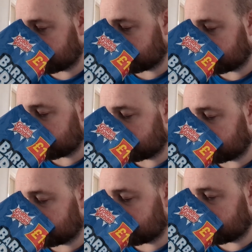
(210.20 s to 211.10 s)

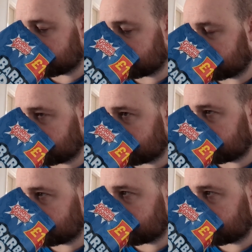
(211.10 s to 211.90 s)
Nobody speaks.